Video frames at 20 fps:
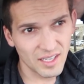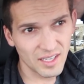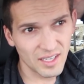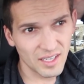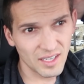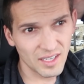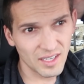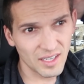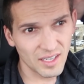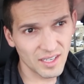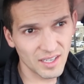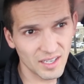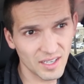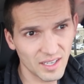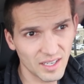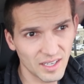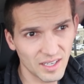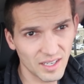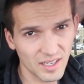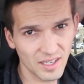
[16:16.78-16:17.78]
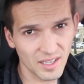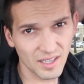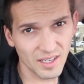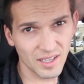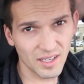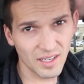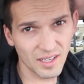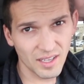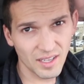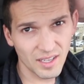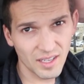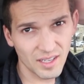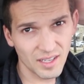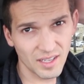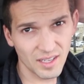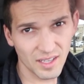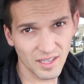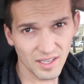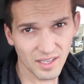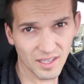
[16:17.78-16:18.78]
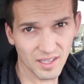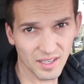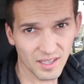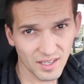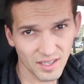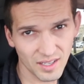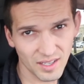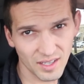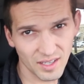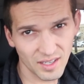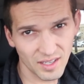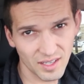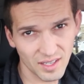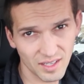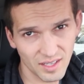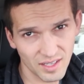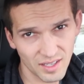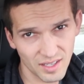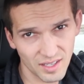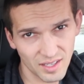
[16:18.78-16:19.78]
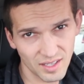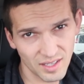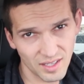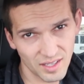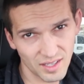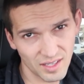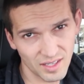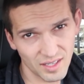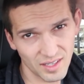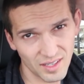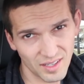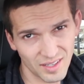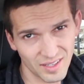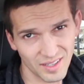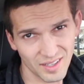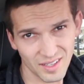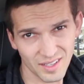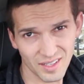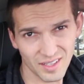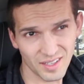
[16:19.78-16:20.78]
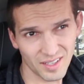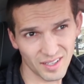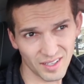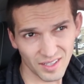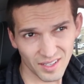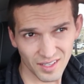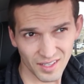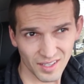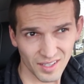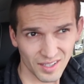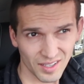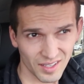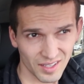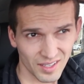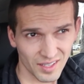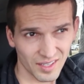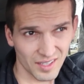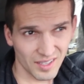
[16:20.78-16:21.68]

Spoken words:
No words are spoken by the person on screen.